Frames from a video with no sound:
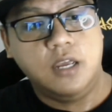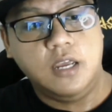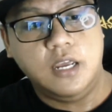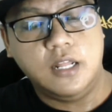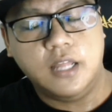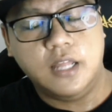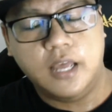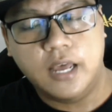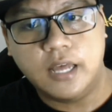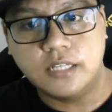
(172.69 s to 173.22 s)

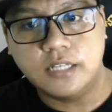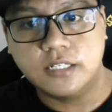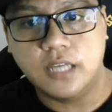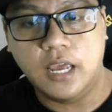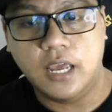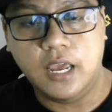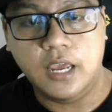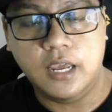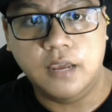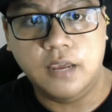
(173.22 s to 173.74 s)
It has
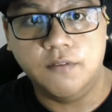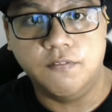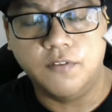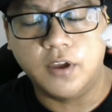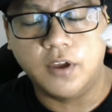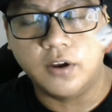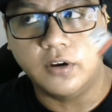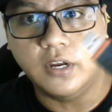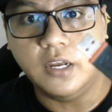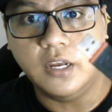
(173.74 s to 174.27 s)
a
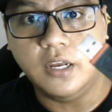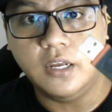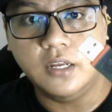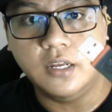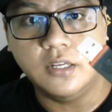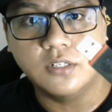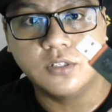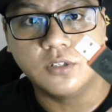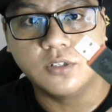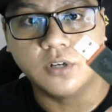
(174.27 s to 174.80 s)
very
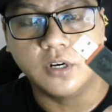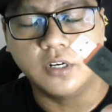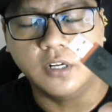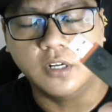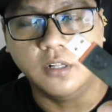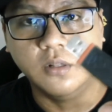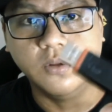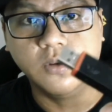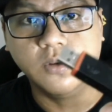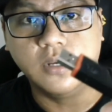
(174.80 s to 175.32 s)
sturdy
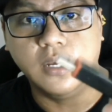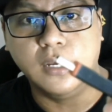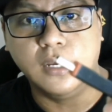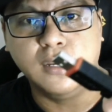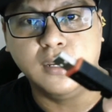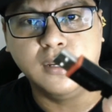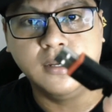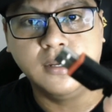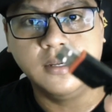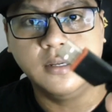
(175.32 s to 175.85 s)
looking
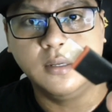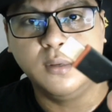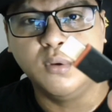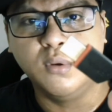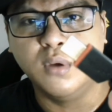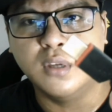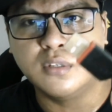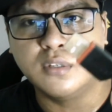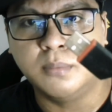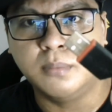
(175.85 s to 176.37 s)

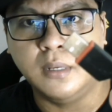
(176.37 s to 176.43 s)
USB.